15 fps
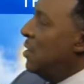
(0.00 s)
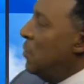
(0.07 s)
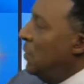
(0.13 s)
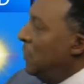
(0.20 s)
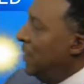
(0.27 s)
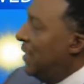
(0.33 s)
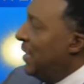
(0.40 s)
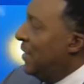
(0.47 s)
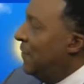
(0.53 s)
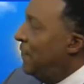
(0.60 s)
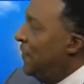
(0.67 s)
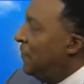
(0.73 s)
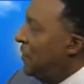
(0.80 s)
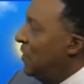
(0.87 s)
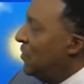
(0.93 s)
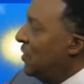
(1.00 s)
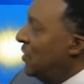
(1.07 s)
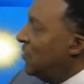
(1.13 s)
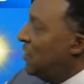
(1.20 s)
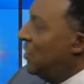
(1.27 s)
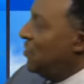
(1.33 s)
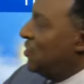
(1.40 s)
We're looking at
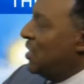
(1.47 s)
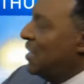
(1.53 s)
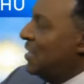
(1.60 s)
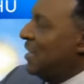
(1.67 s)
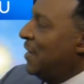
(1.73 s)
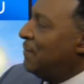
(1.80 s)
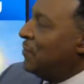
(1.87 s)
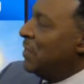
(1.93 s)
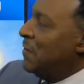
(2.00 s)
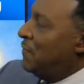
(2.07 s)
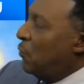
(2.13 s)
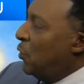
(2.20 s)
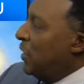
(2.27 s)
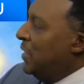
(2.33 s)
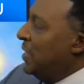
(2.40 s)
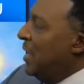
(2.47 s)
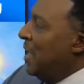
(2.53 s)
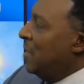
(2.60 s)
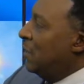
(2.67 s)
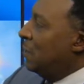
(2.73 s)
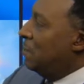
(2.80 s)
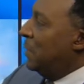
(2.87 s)
56 on Sunday,
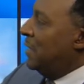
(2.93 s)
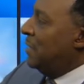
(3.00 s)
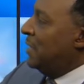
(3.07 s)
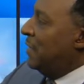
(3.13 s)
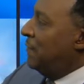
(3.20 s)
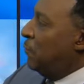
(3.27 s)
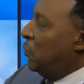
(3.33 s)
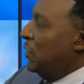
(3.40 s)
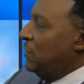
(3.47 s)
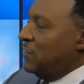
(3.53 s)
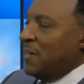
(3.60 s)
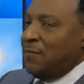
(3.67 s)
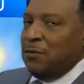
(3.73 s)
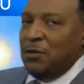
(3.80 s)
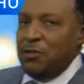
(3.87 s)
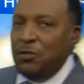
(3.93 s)
49 on Monday, 47 on